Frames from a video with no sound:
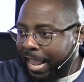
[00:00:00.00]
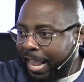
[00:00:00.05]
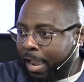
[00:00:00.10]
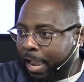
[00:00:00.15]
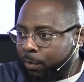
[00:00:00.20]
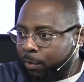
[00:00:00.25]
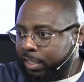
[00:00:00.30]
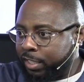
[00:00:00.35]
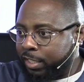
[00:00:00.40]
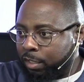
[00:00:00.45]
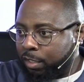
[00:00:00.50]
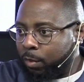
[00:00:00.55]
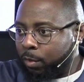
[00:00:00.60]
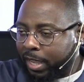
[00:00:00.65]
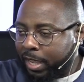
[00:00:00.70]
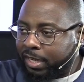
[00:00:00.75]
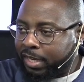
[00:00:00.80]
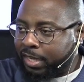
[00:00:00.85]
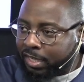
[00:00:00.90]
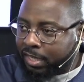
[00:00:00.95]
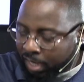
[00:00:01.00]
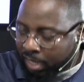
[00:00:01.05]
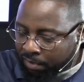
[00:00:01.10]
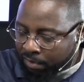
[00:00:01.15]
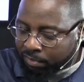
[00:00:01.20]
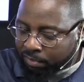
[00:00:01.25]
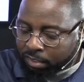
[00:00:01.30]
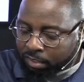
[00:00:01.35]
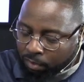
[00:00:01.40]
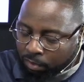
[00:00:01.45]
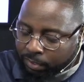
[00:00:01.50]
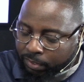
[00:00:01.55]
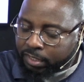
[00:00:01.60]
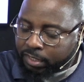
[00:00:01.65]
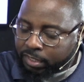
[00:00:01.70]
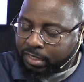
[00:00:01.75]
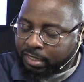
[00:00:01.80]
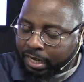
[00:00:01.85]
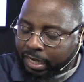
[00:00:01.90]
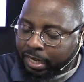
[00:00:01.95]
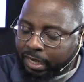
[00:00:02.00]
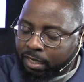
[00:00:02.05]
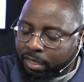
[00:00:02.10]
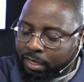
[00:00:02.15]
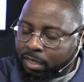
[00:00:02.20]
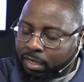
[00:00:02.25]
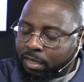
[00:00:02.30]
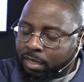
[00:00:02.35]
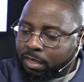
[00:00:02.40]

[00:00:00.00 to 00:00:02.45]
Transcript: now is located in heaven. No, he's saying